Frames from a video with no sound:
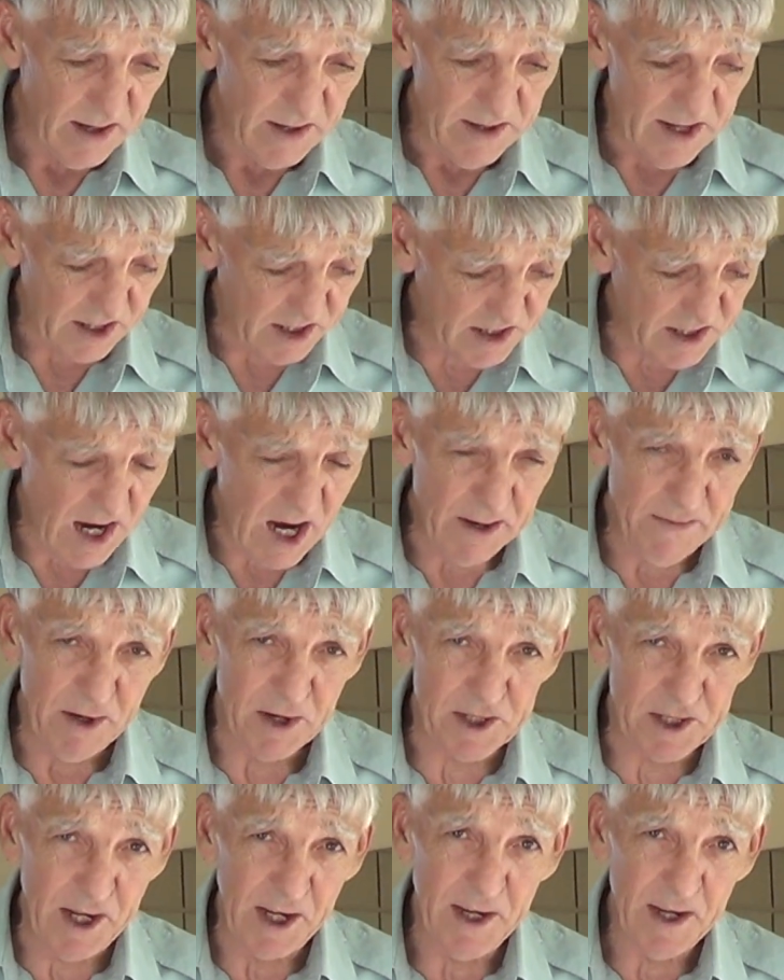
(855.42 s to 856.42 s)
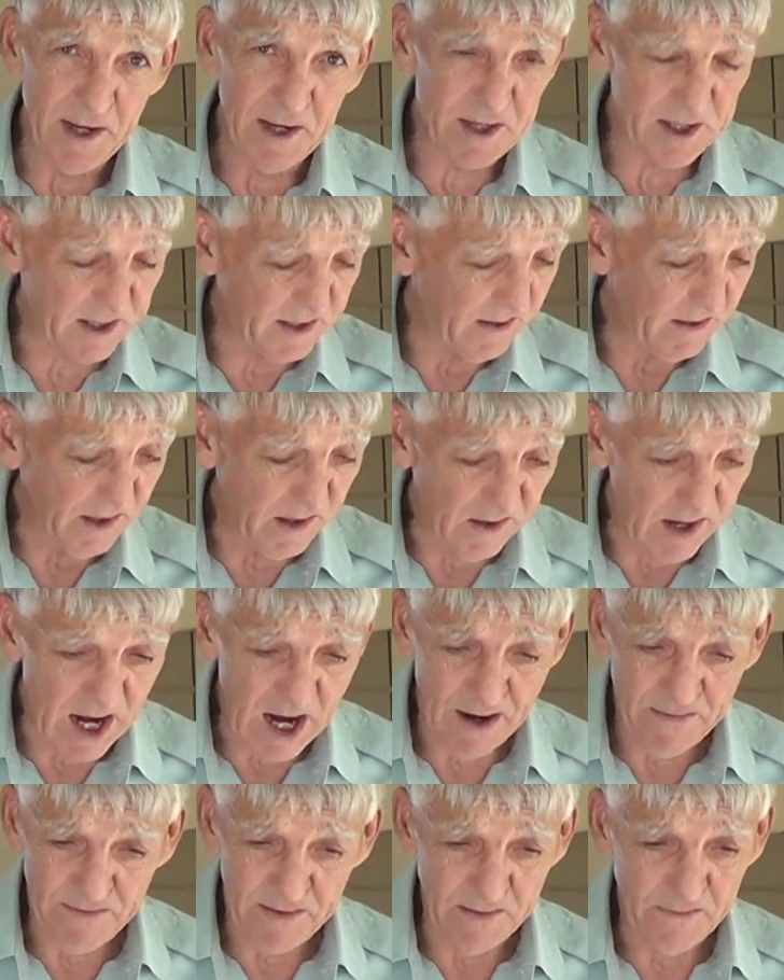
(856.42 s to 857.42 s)
next time you see us,
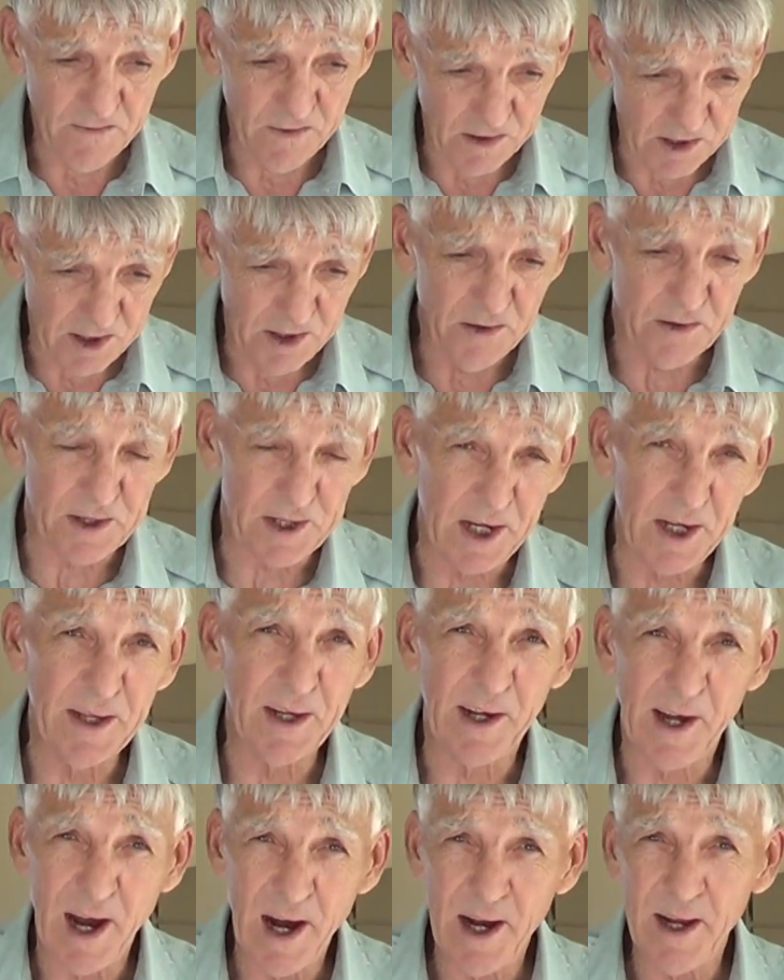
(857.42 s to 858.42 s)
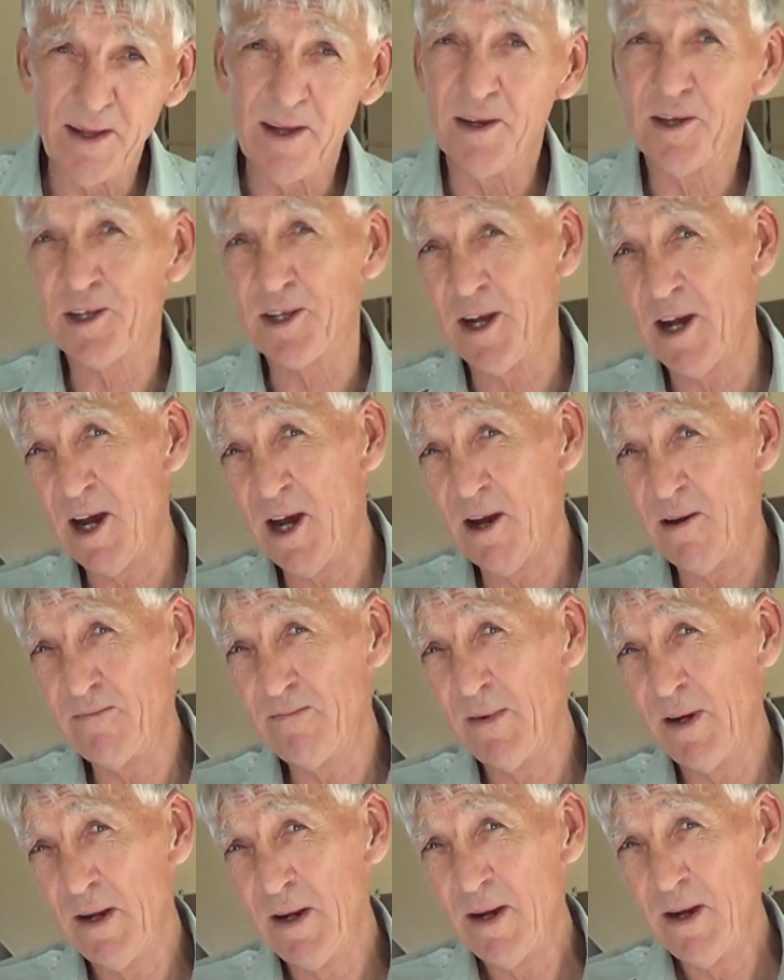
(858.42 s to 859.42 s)
you'll see the gun that's
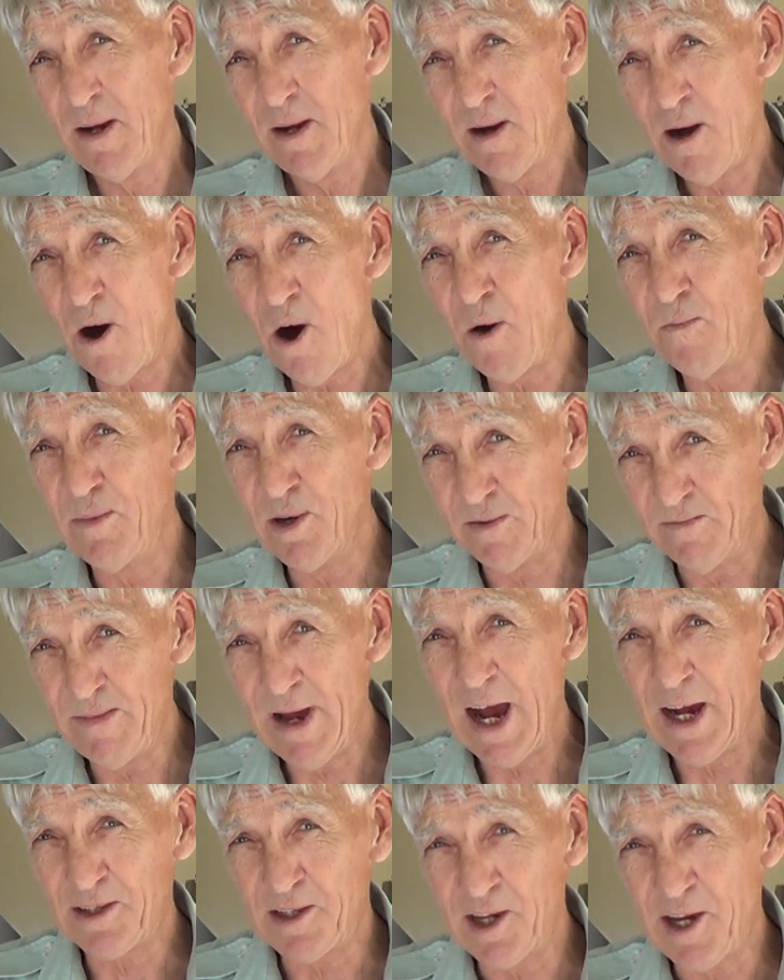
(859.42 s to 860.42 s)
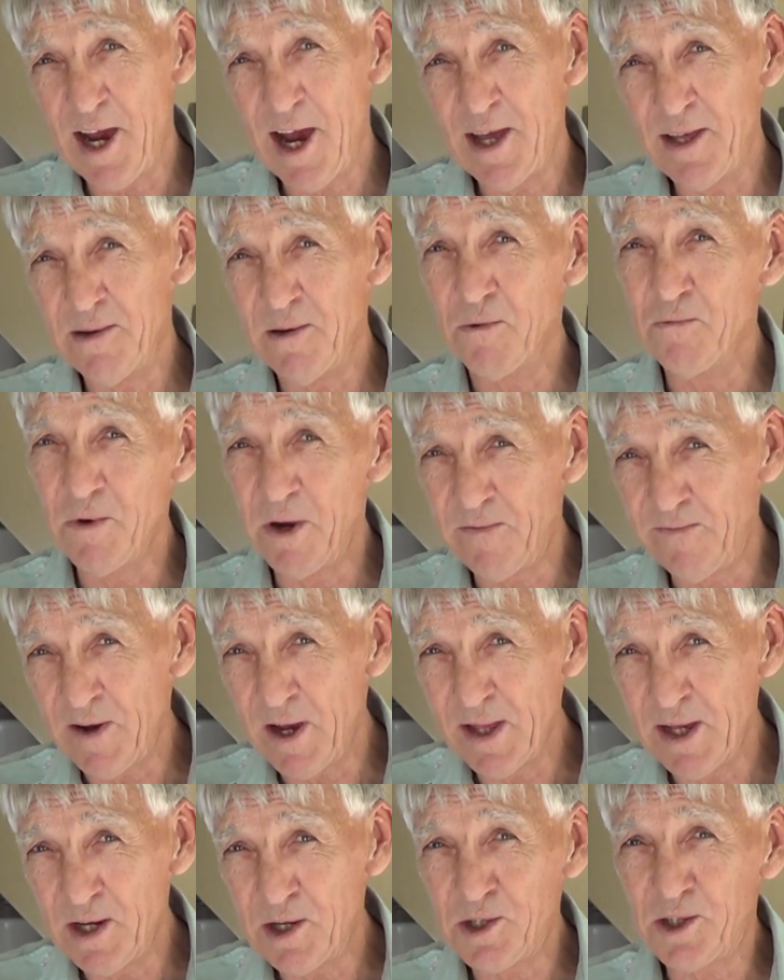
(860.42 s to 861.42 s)
all put back together and
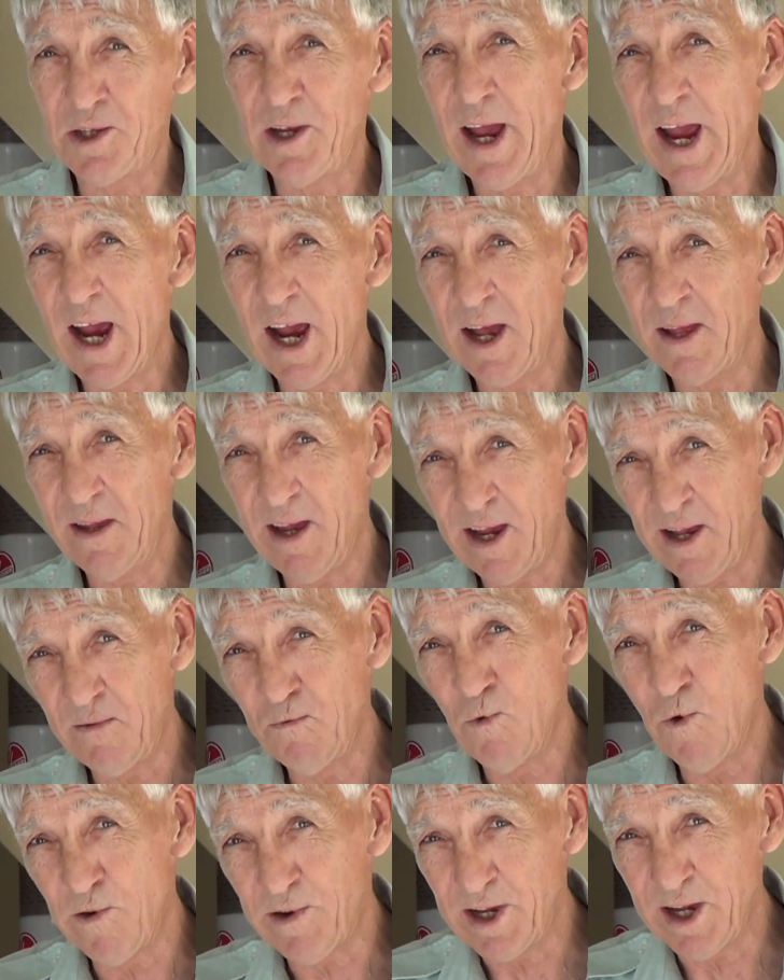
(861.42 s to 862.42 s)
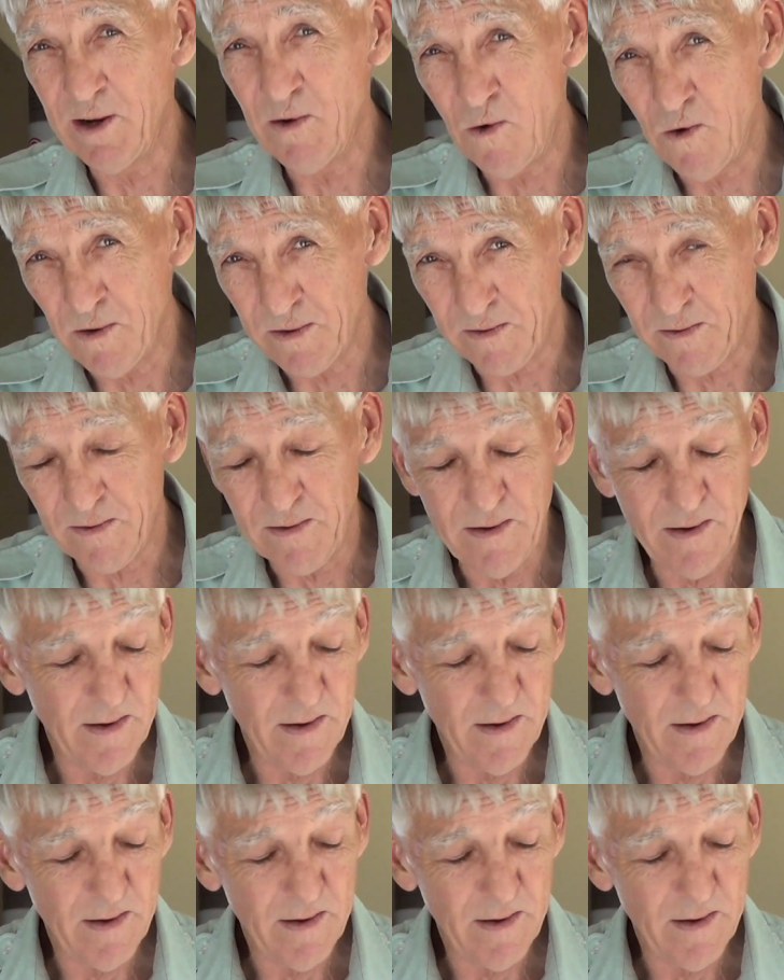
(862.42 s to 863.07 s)
refinished and in working order.